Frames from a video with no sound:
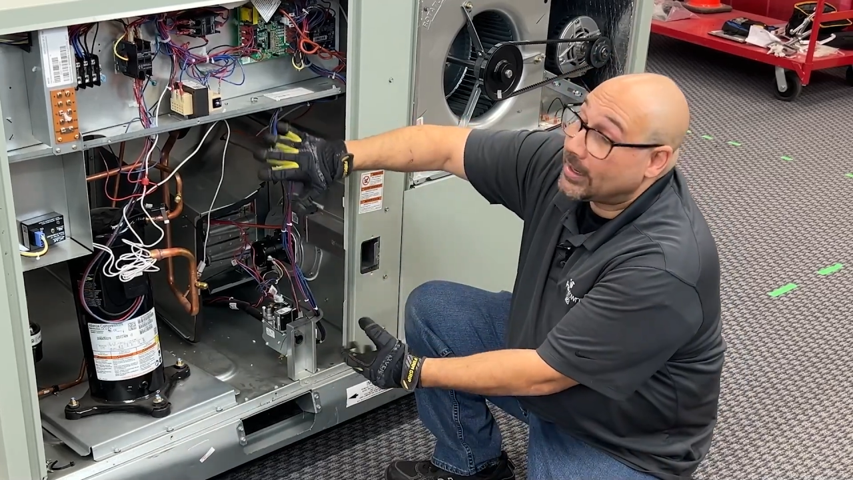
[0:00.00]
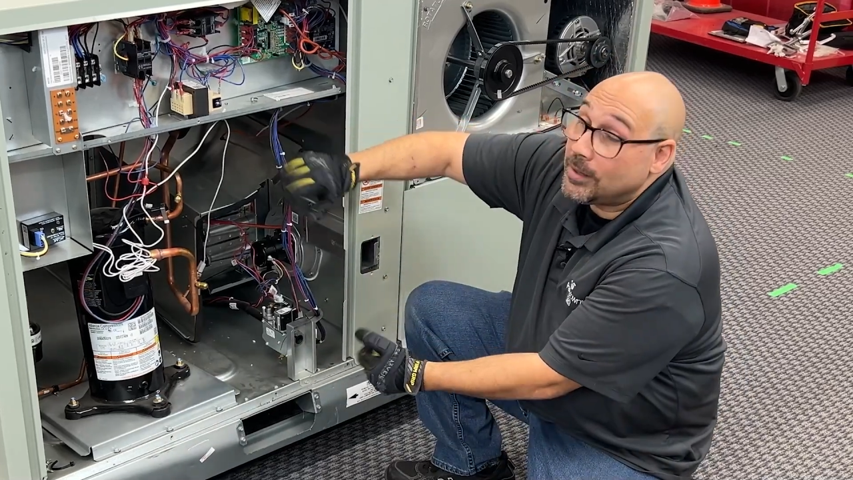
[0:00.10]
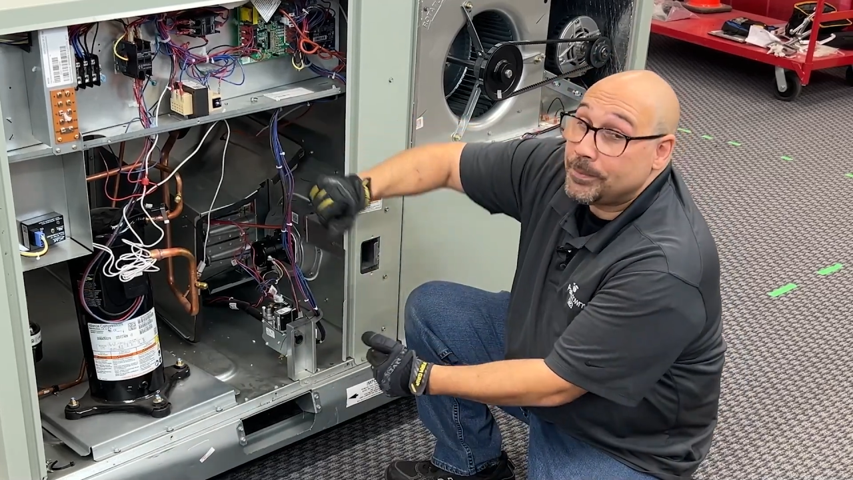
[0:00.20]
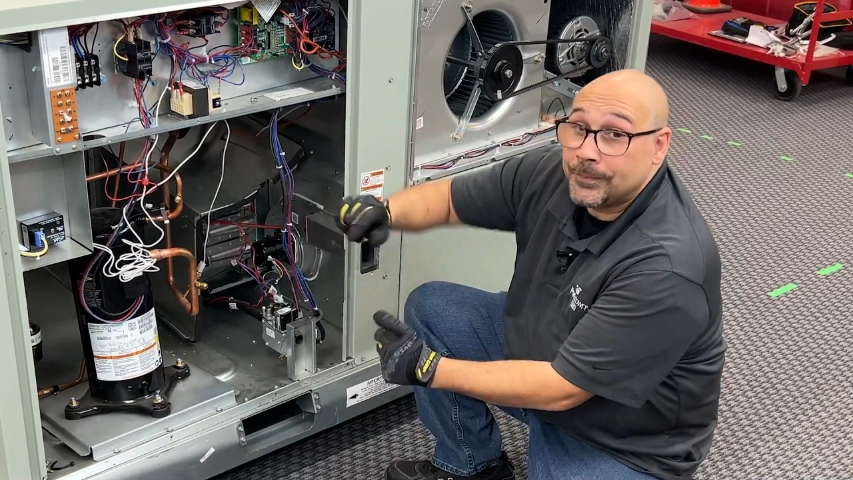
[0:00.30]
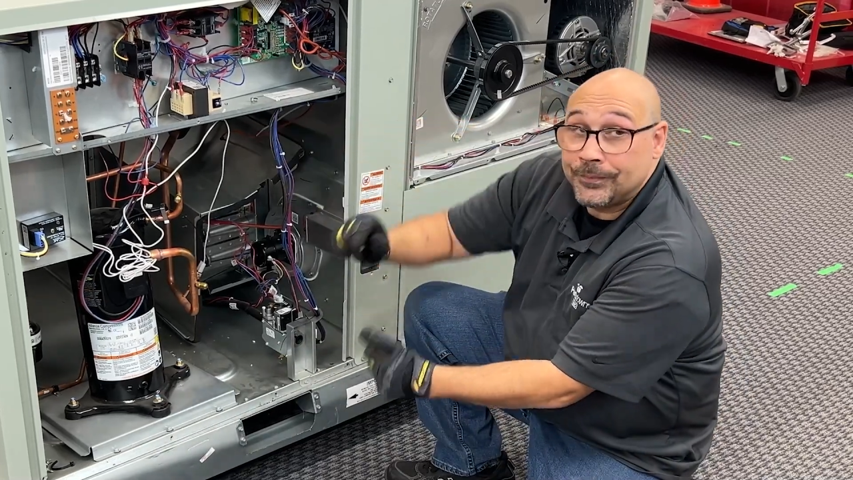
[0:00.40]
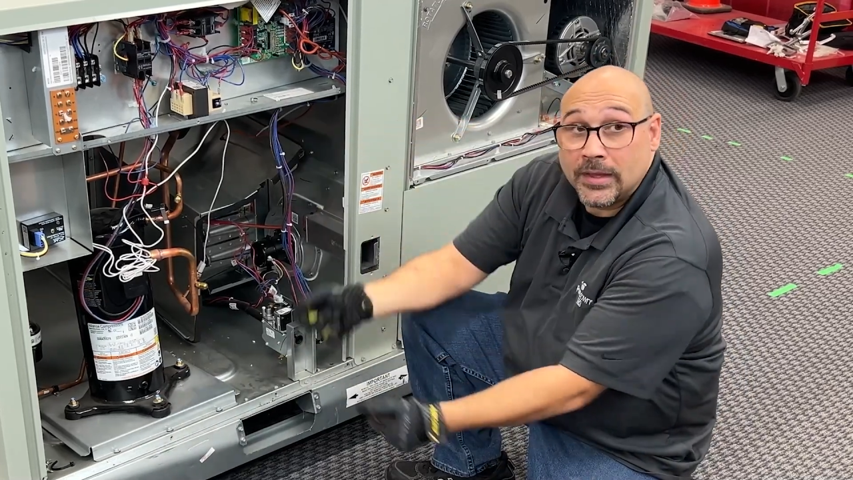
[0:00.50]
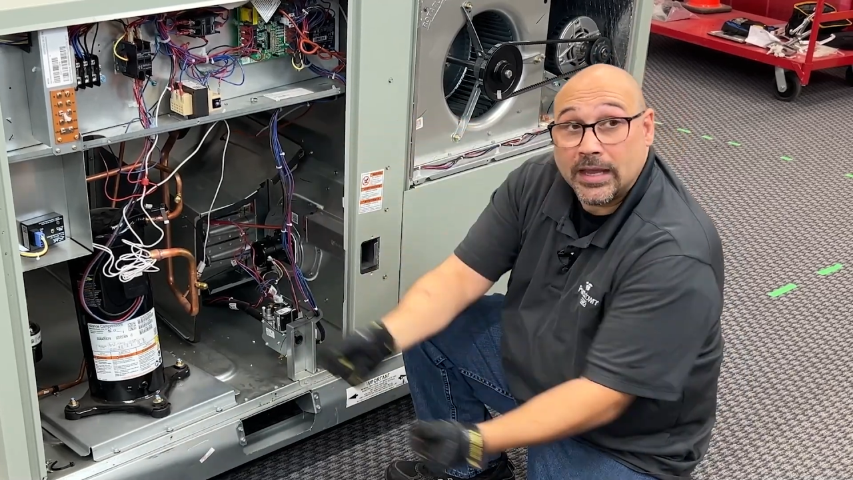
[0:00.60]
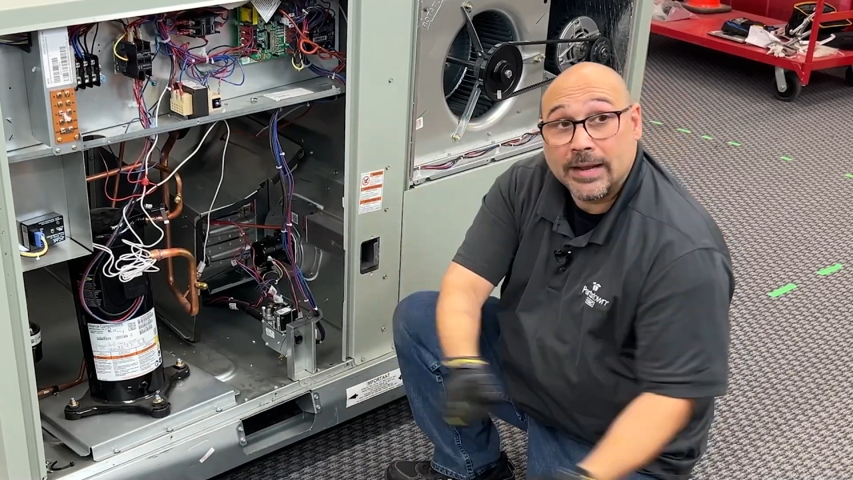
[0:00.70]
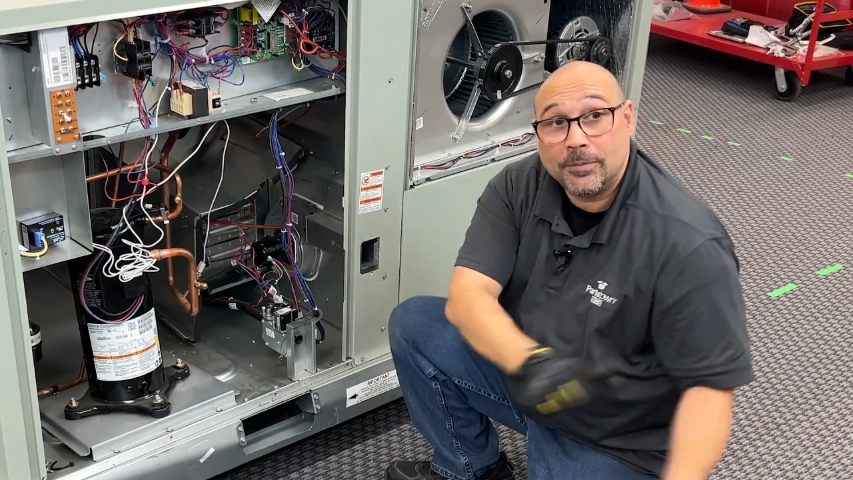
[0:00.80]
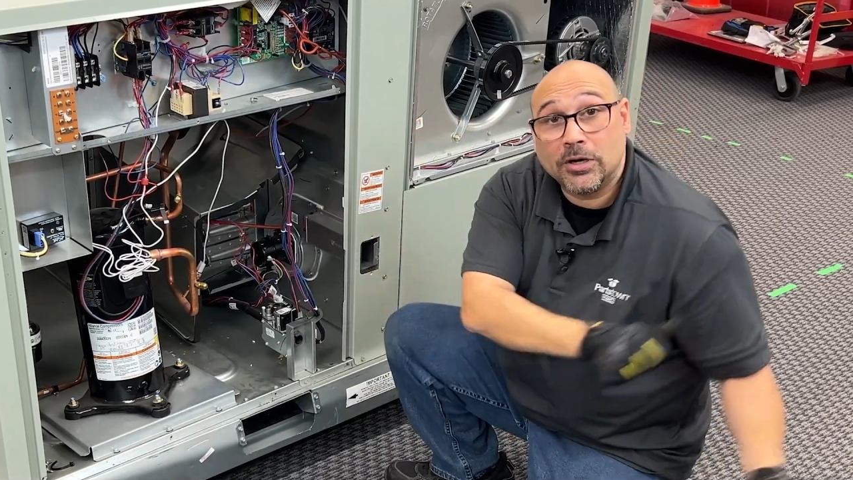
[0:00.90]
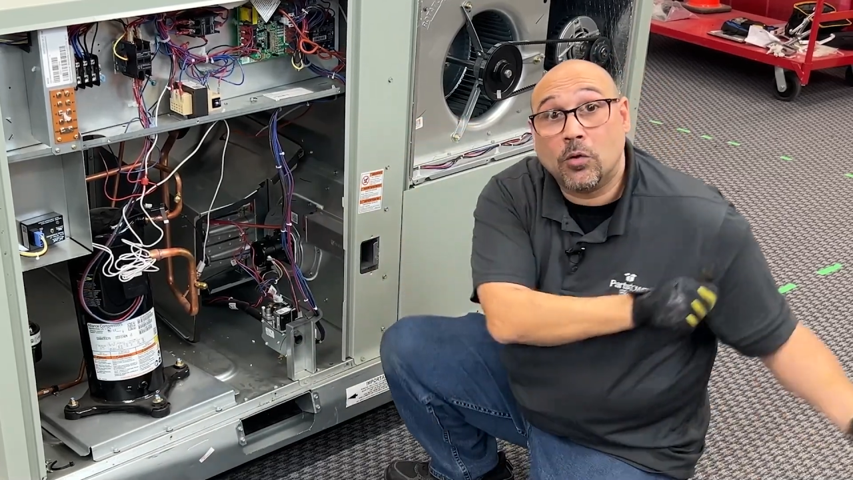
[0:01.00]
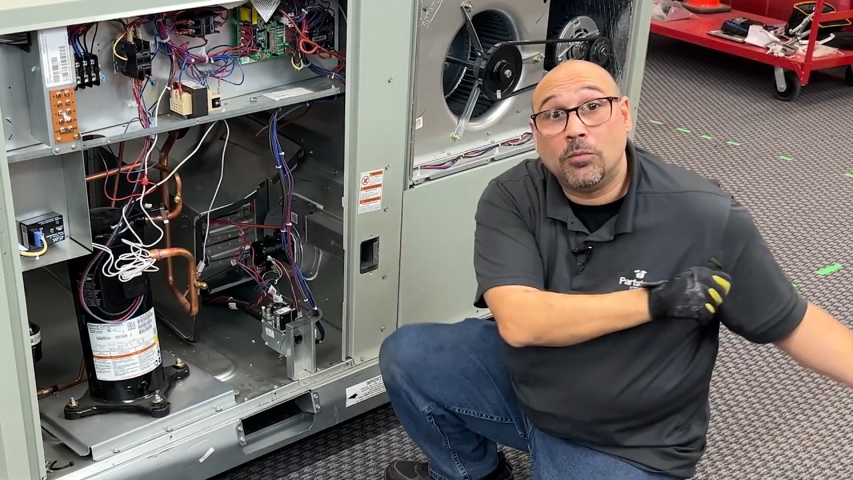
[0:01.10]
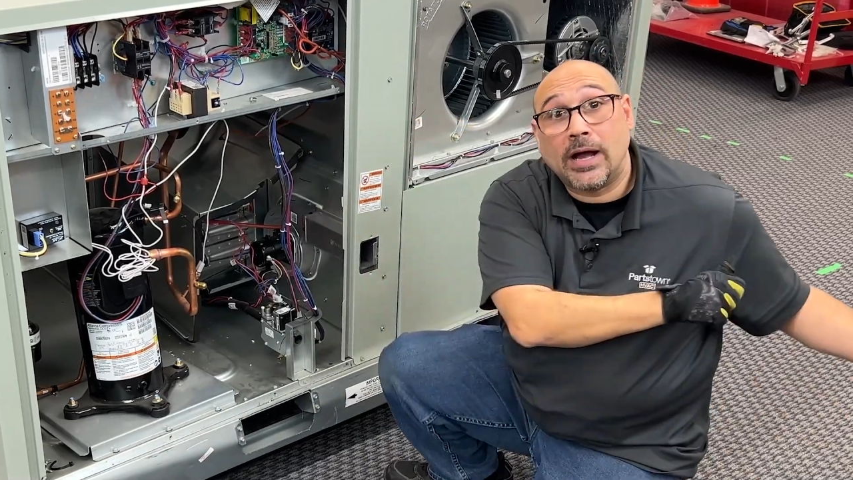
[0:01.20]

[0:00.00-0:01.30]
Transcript: up and I'm going to go